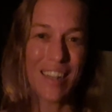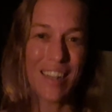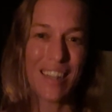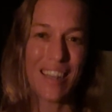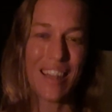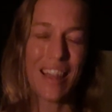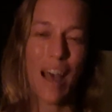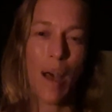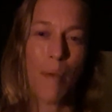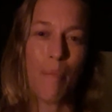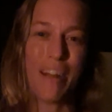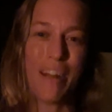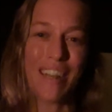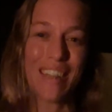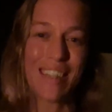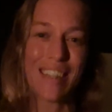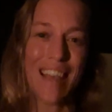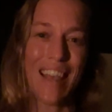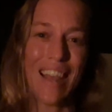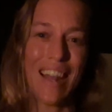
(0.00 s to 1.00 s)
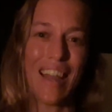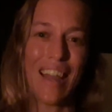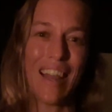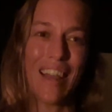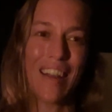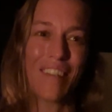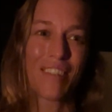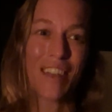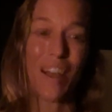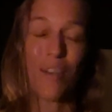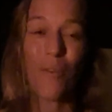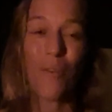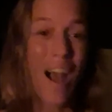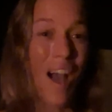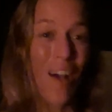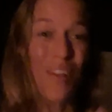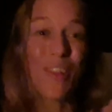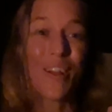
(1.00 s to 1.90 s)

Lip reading: to them and exciting. It's like, wow,